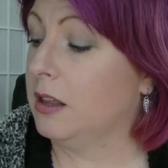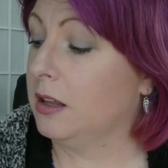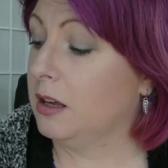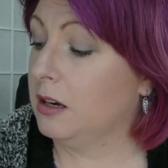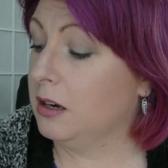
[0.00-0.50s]

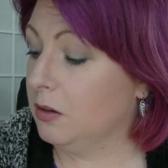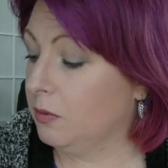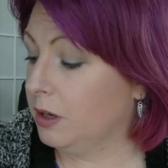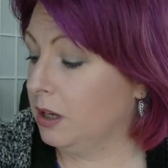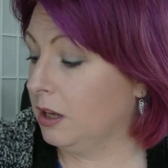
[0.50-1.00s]
Then
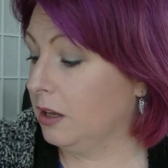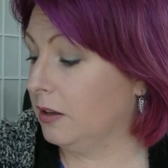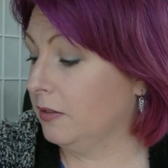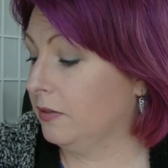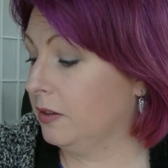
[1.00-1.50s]
we
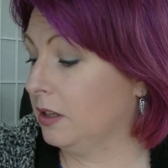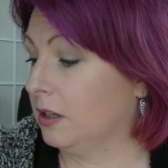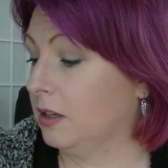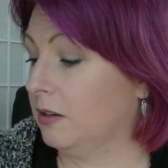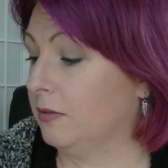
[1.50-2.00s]
have
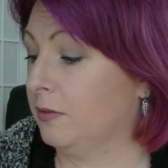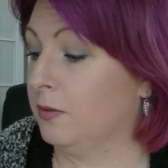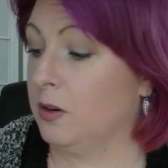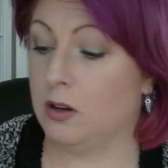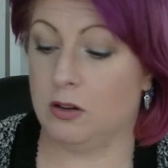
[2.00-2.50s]

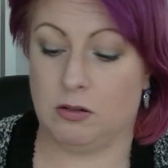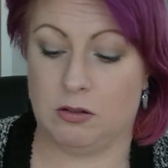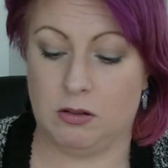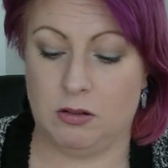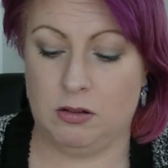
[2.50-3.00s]

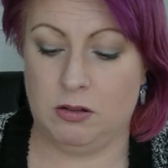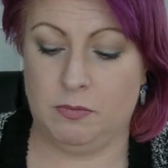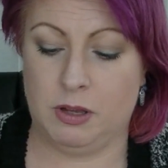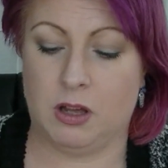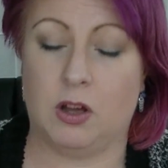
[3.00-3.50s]
from
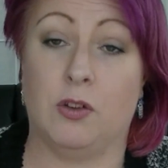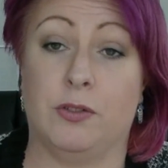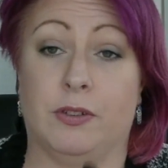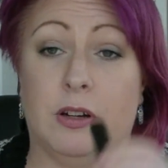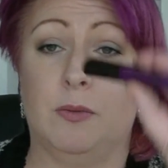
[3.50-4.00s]

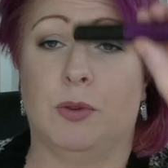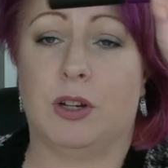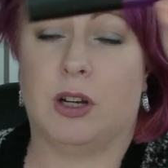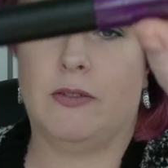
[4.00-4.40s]
Ofra, which